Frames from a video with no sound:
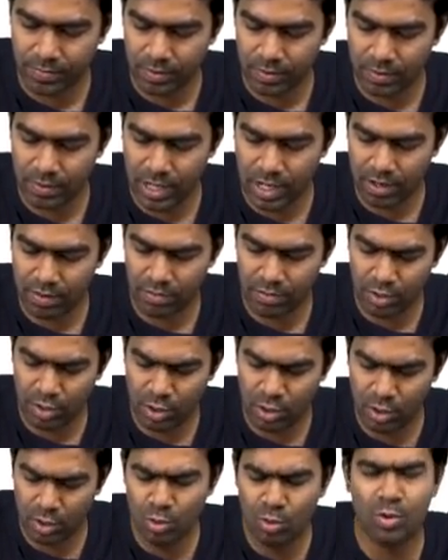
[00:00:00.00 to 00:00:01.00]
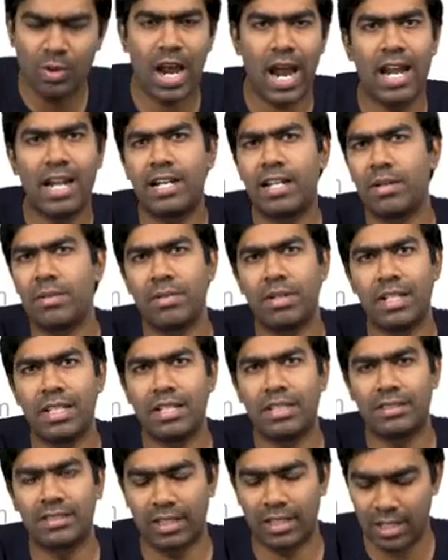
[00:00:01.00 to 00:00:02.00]
We have two
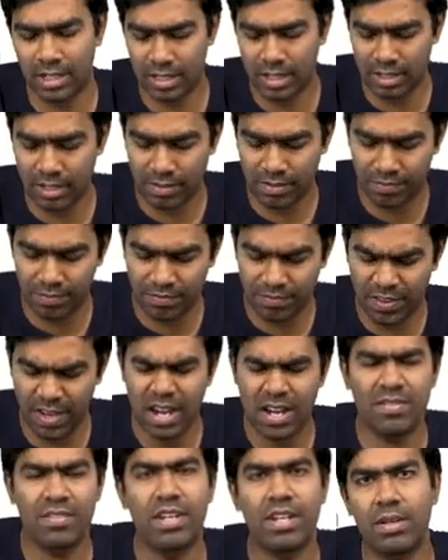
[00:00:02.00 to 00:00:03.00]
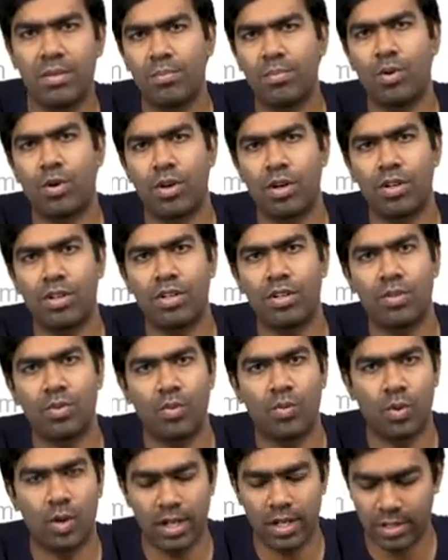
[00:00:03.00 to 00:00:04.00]
antiemetics that are very, very important.
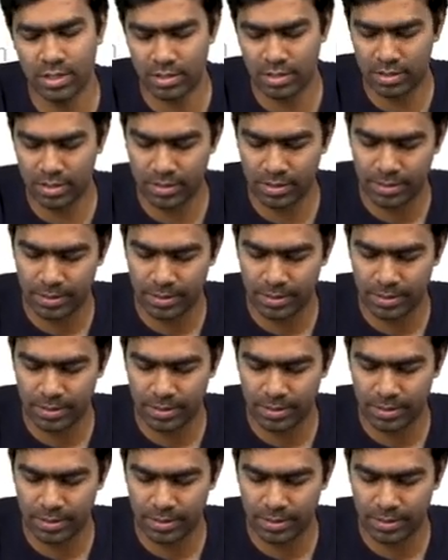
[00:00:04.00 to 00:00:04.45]
One is